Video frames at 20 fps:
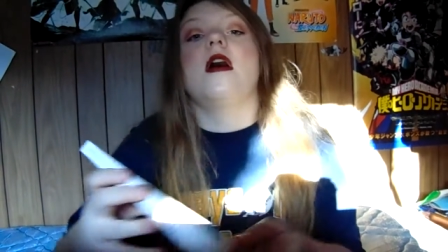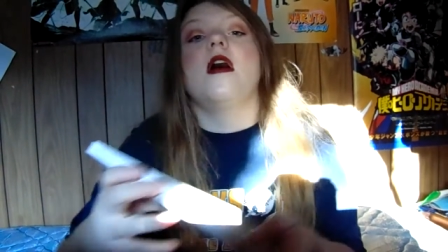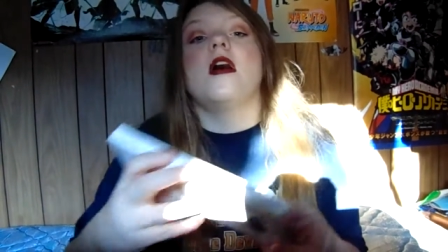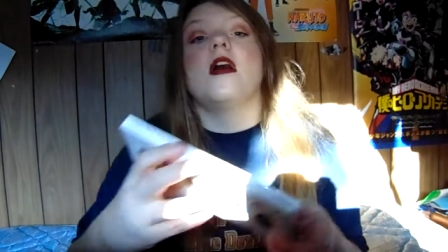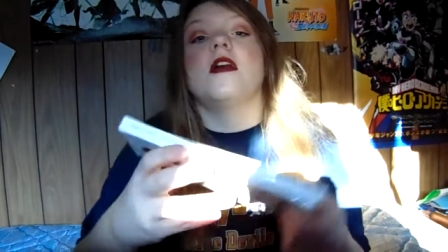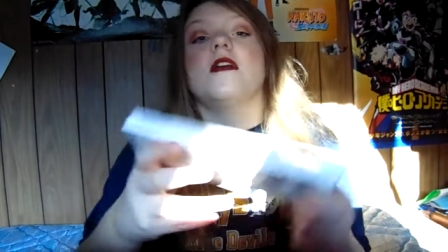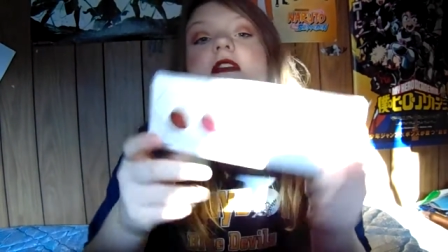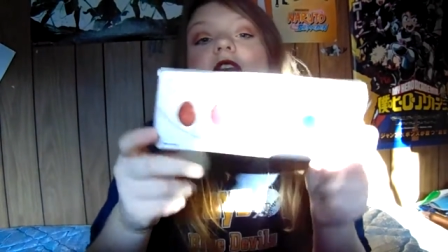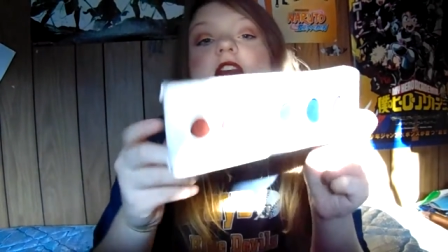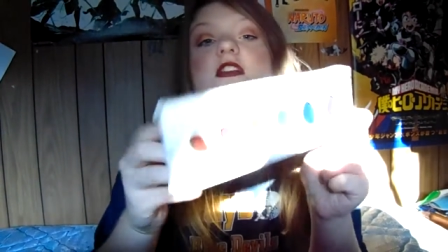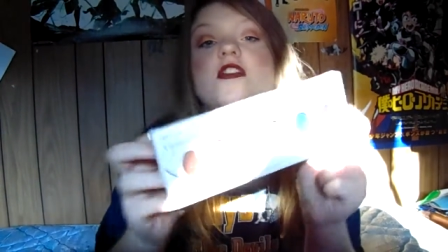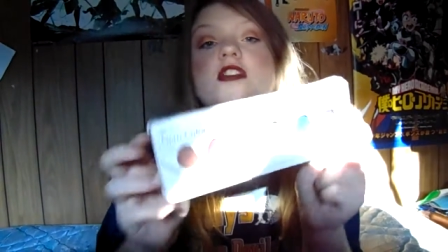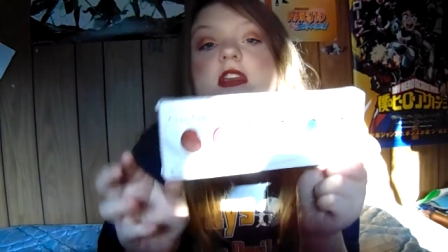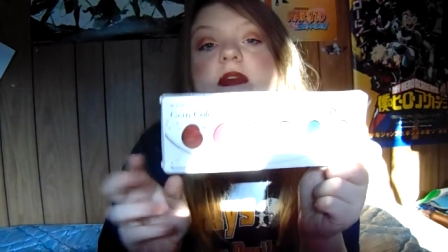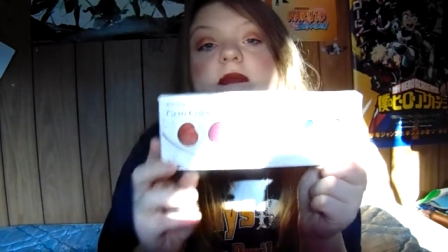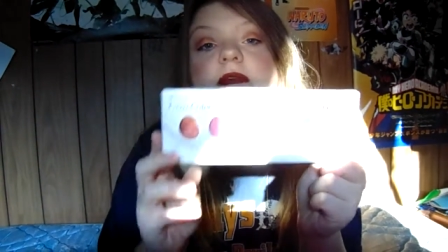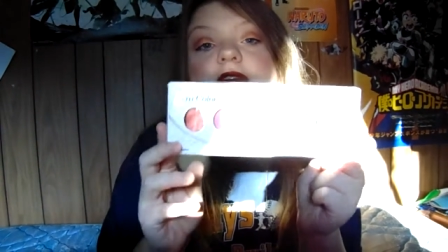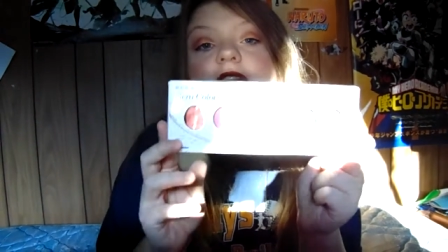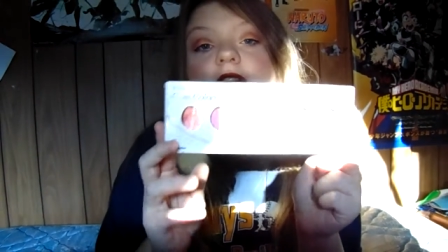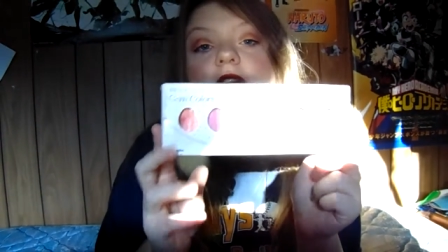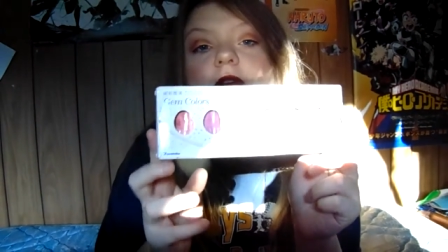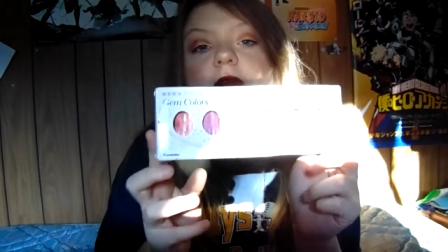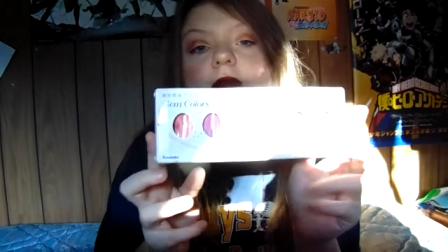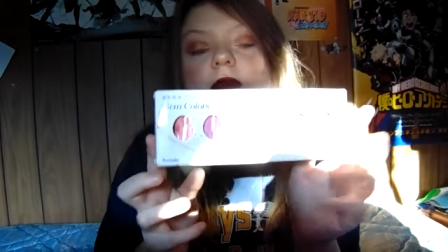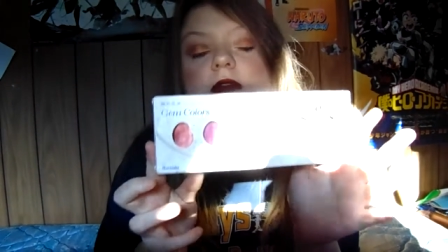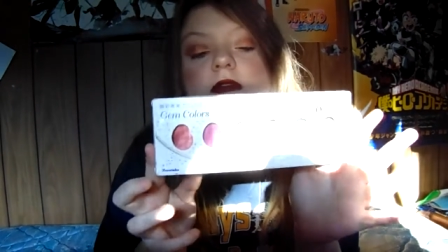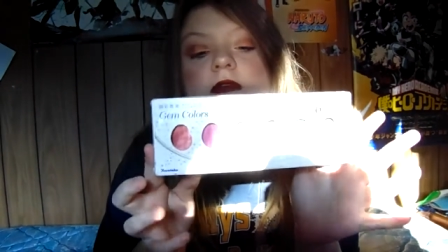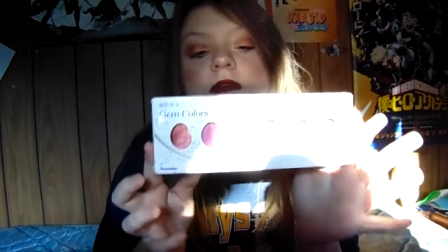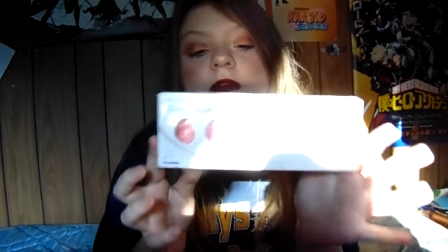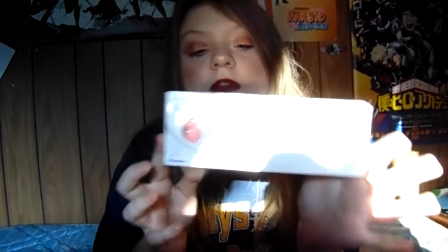are the
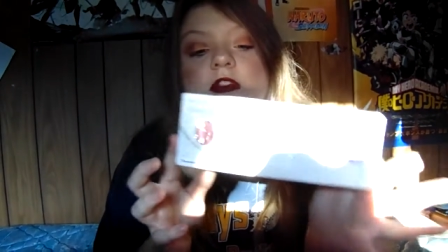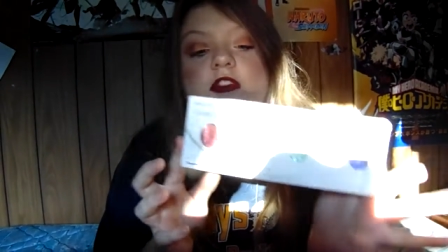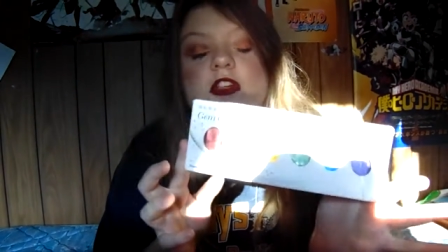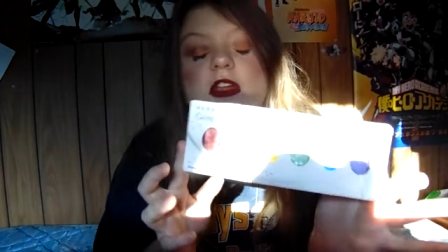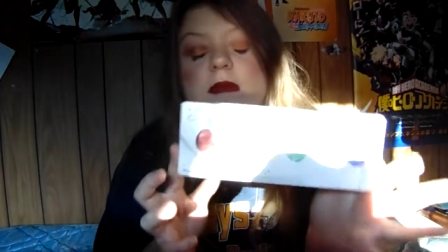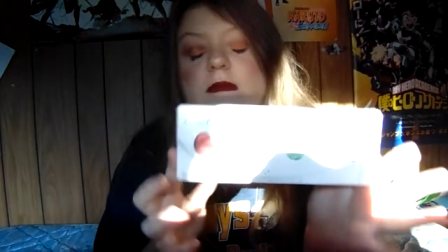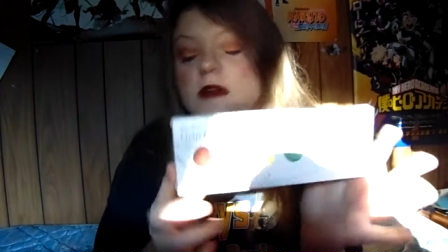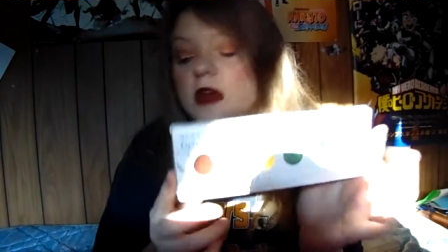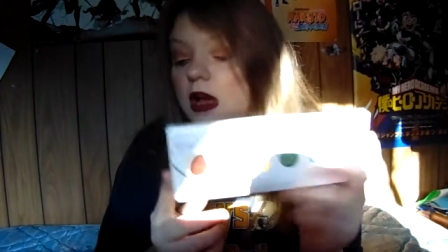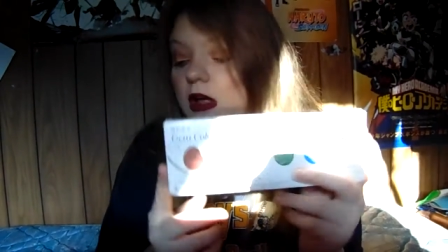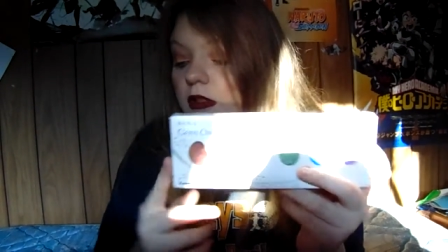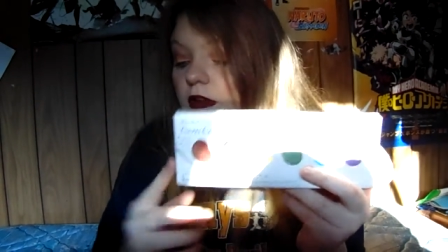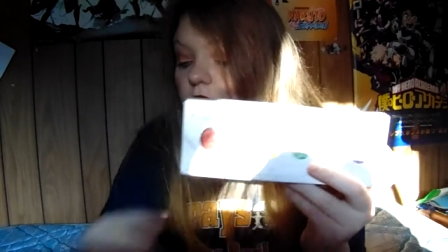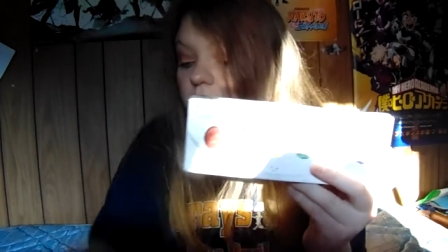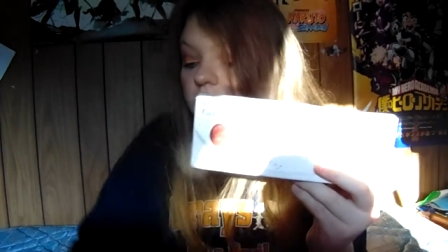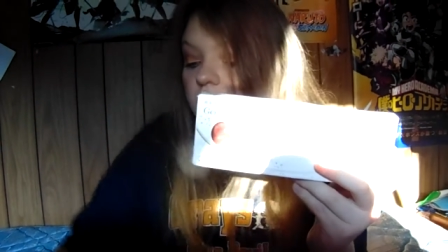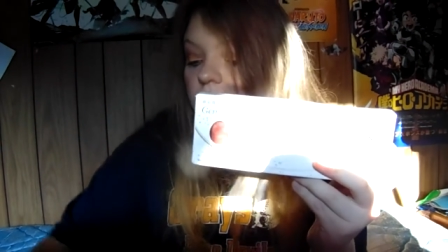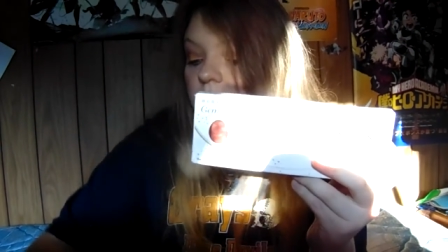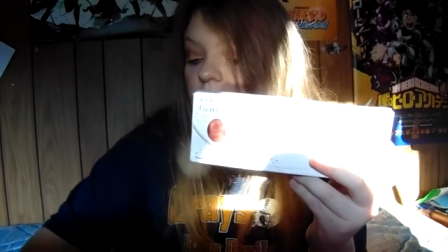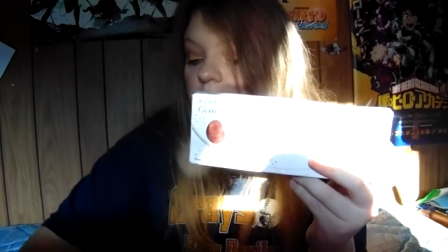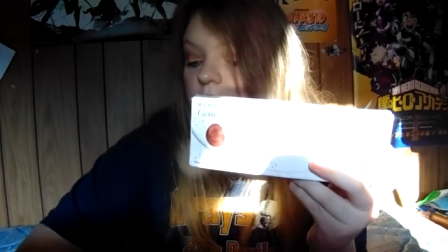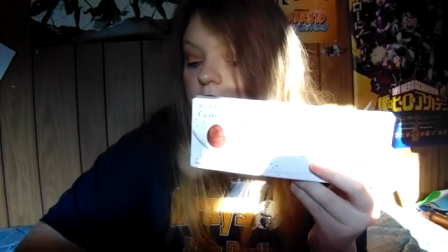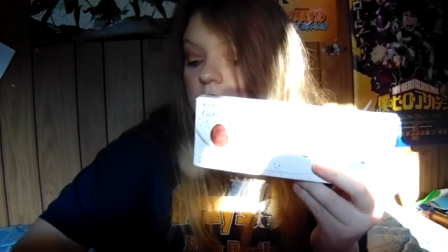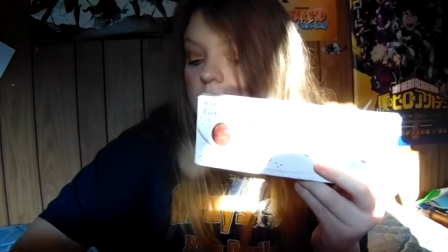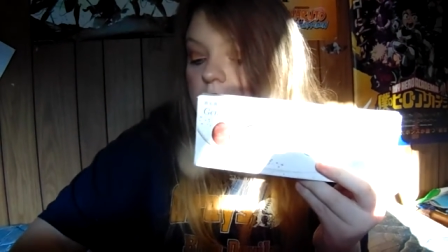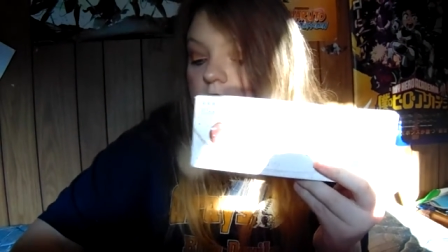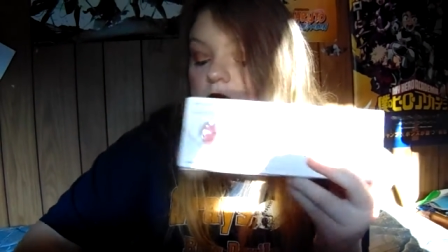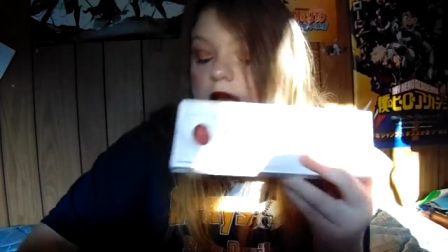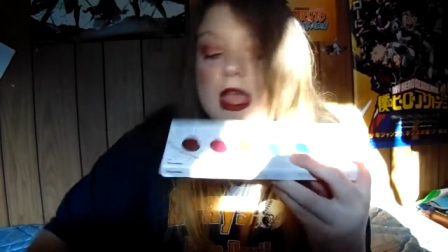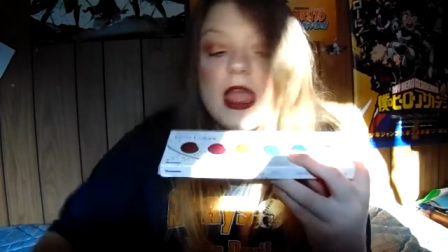gem colors,
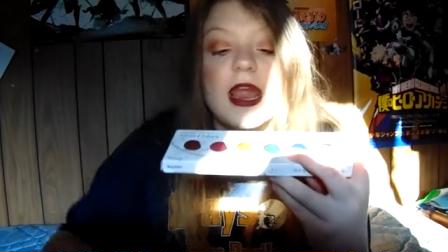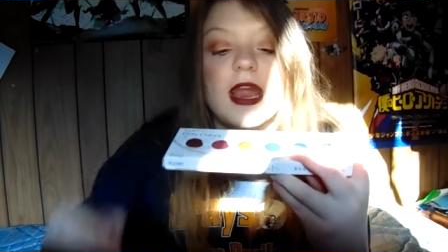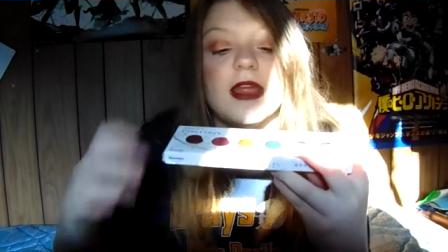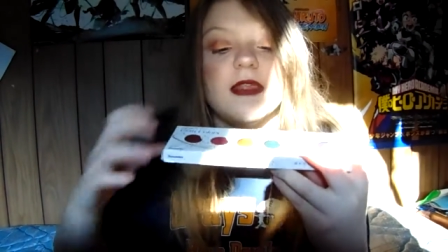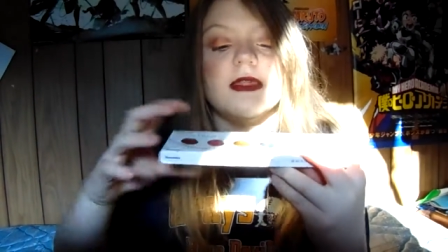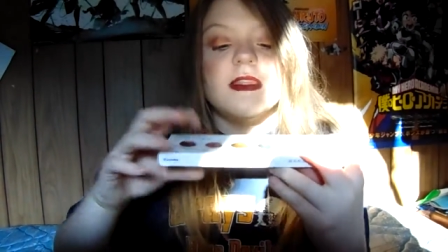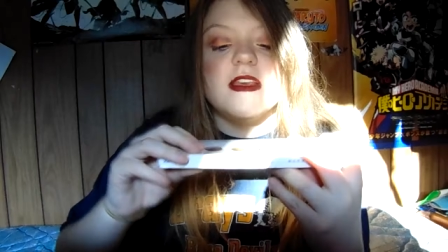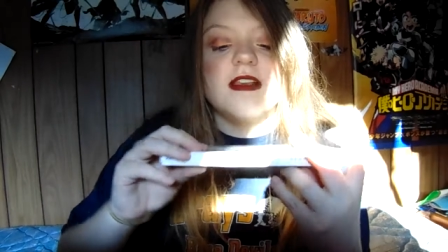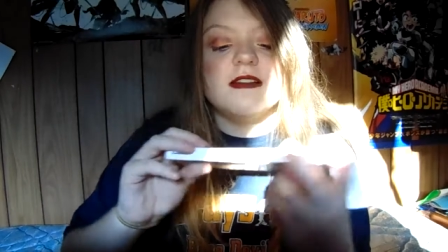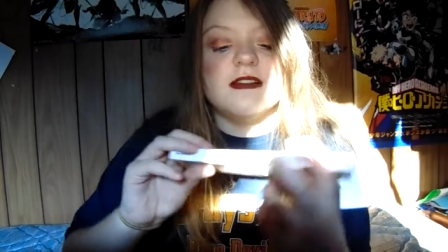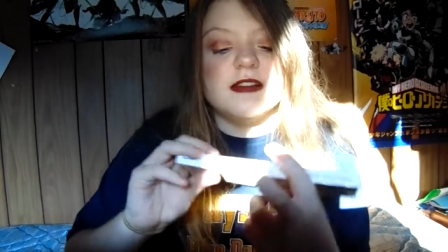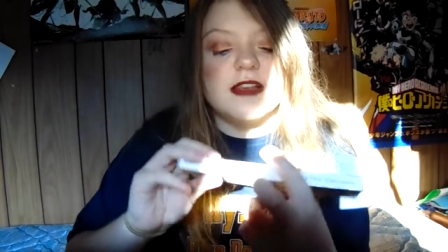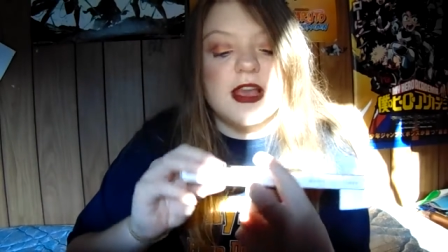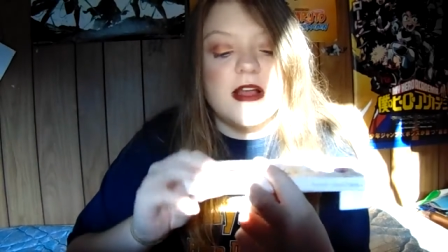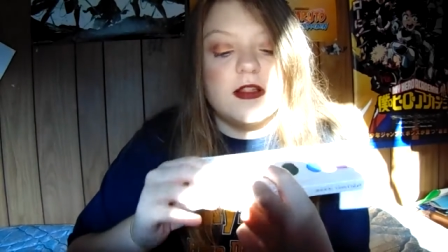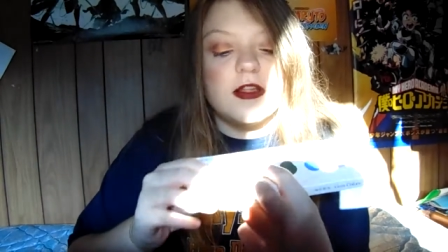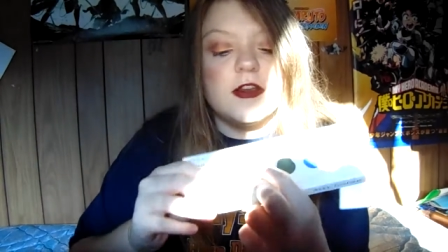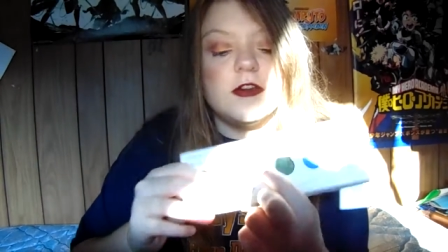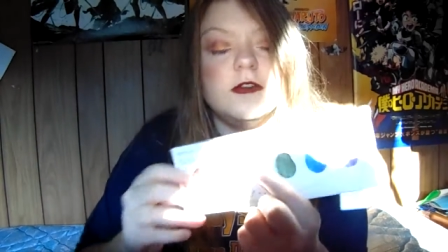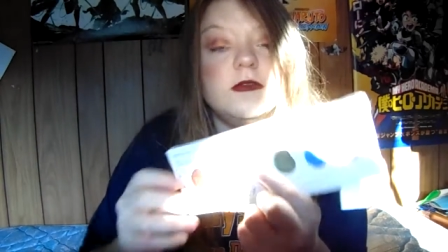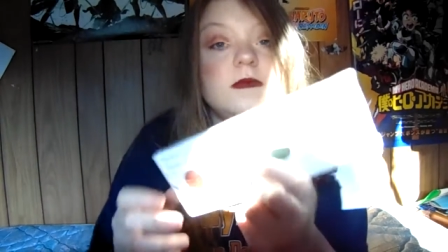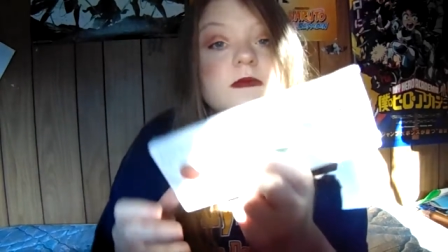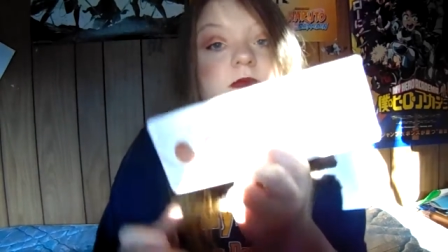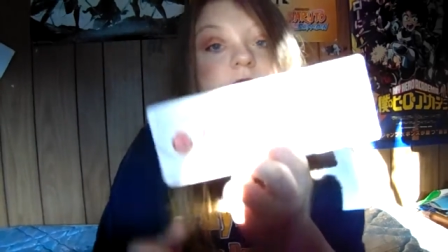and this yellow